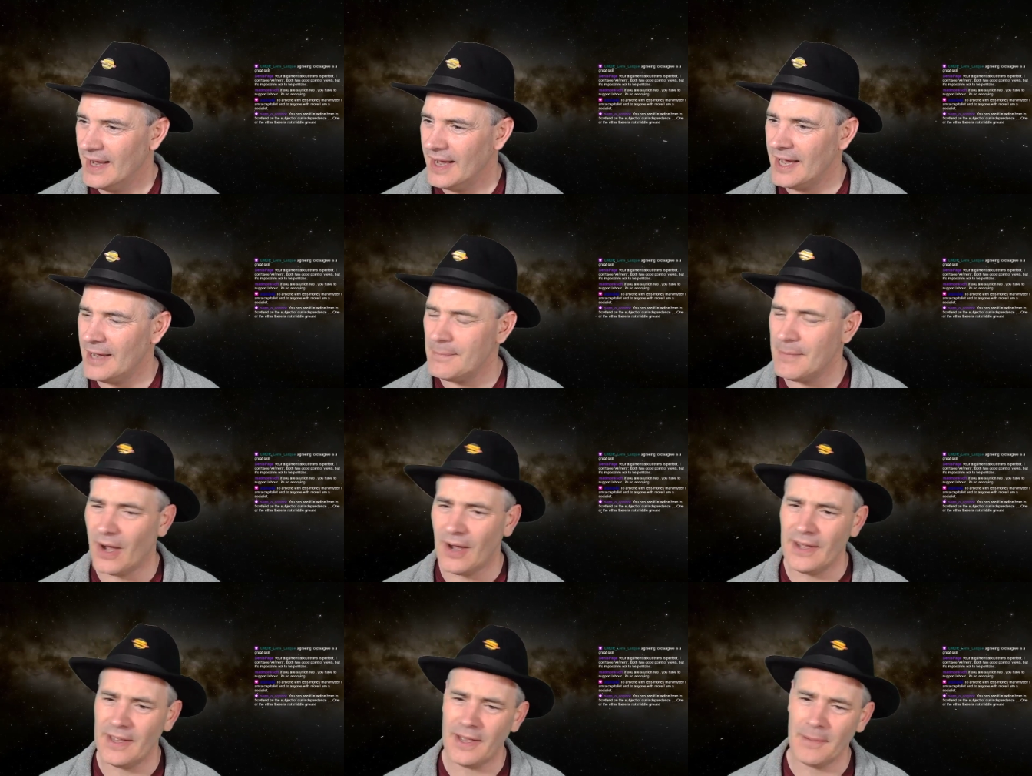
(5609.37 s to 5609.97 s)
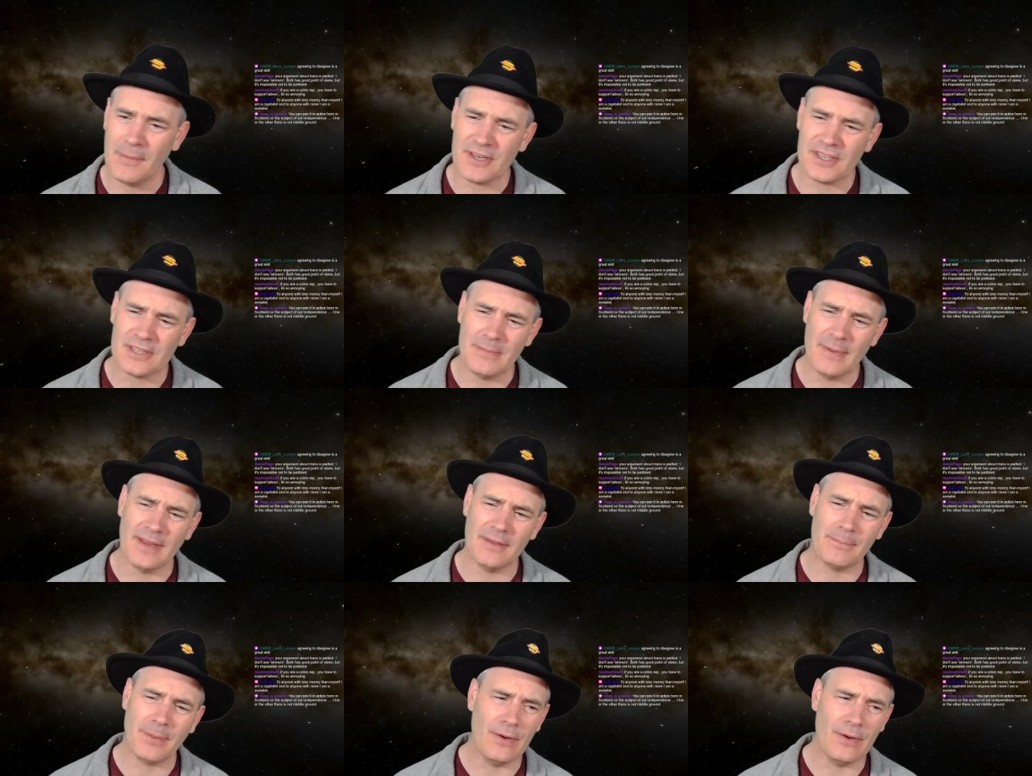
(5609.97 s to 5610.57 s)
I must
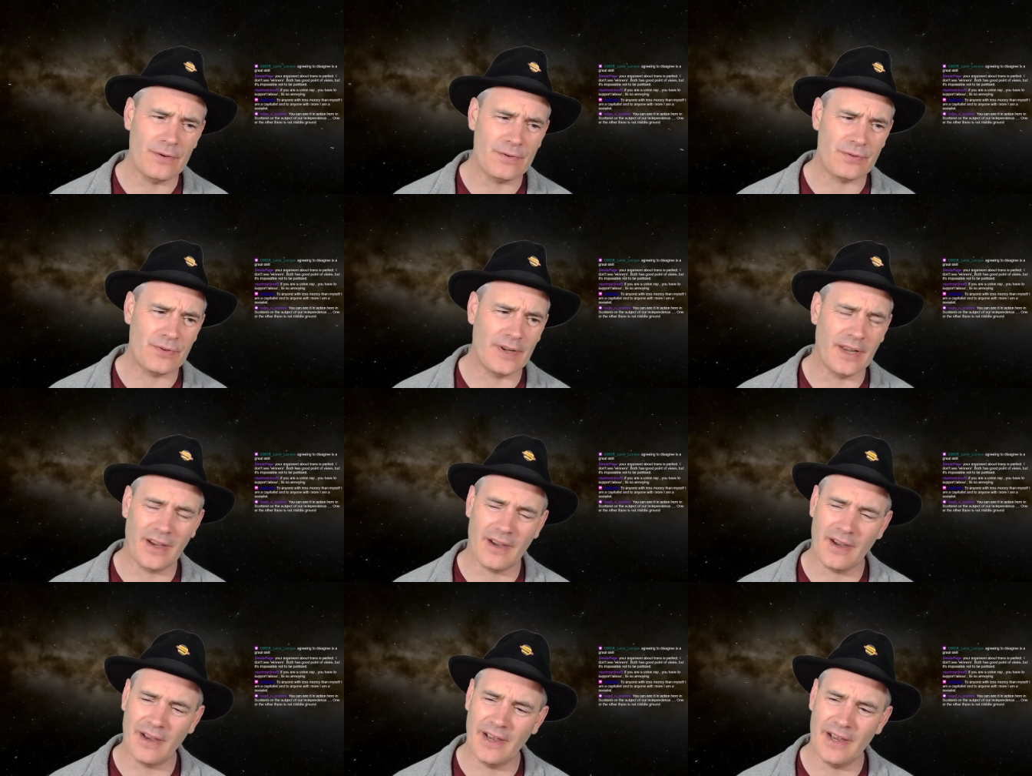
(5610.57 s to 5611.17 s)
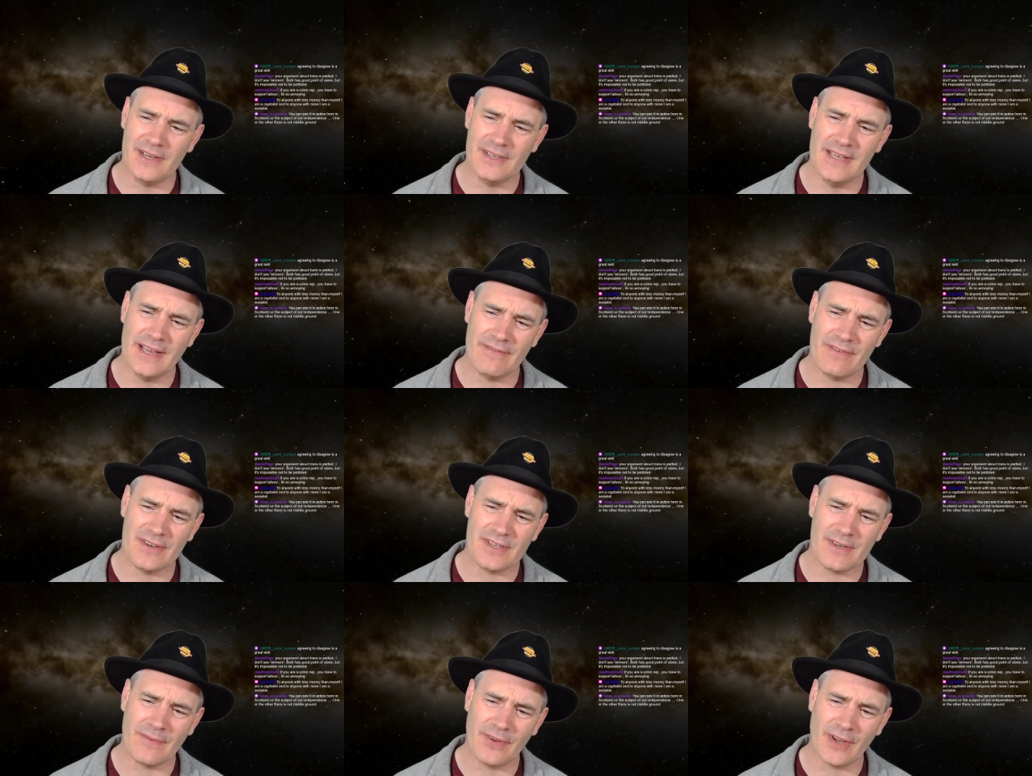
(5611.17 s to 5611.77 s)
admit, poetry is
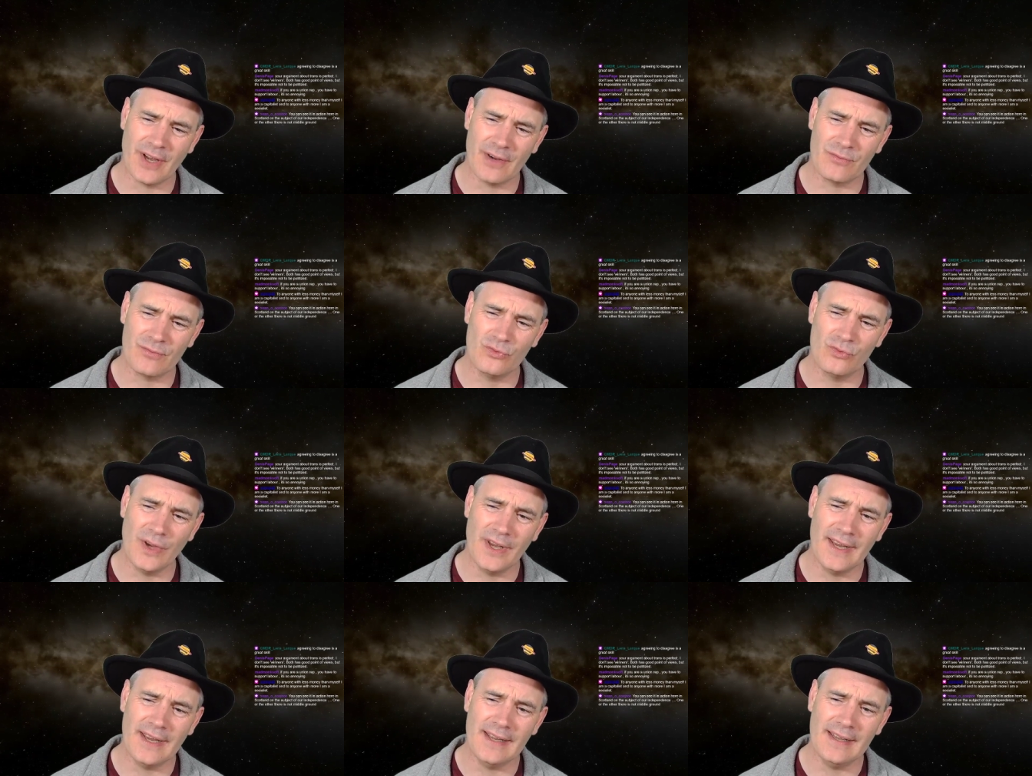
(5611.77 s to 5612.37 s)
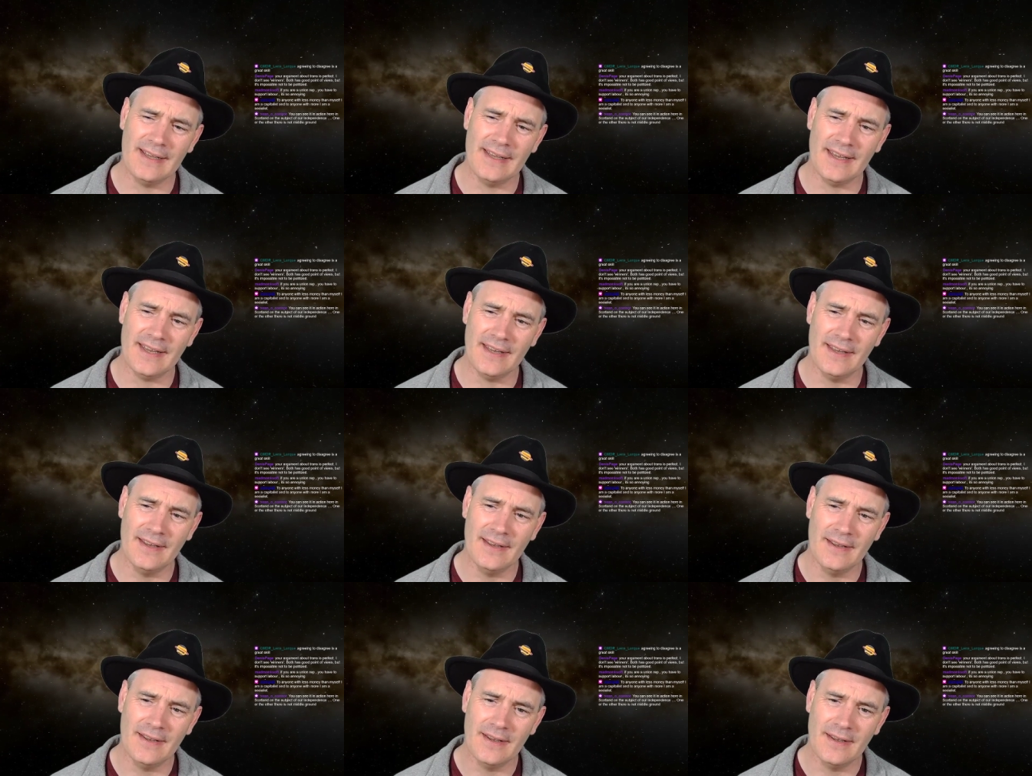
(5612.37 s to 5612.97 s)
never something I've
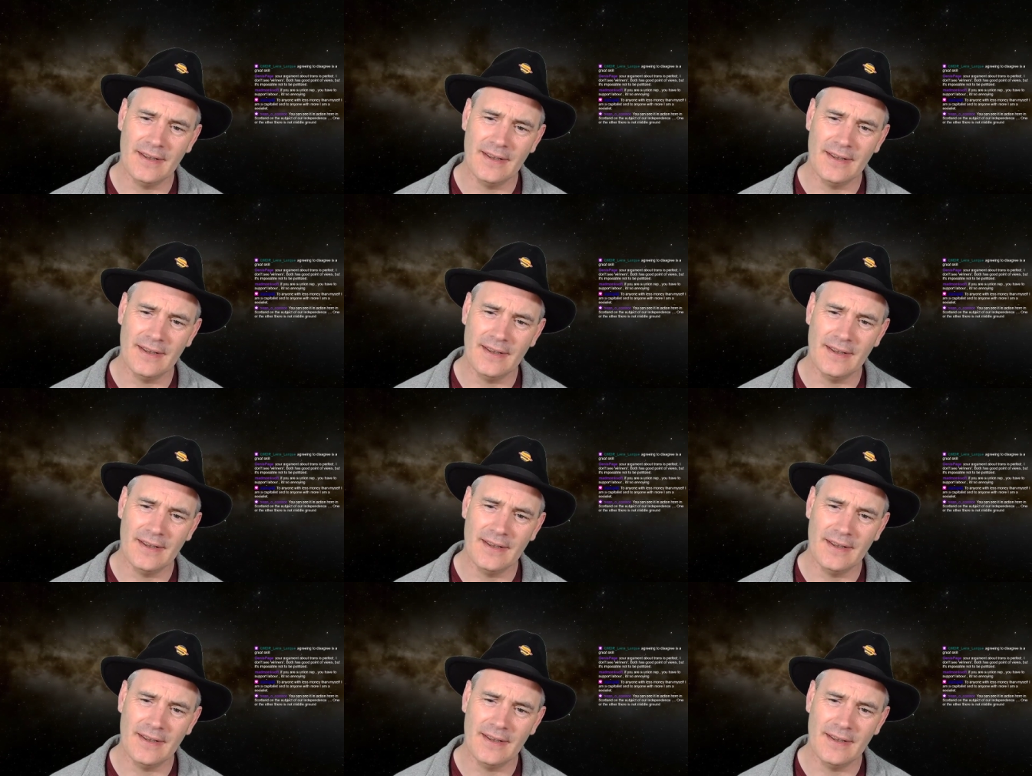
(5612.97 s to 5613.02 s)
really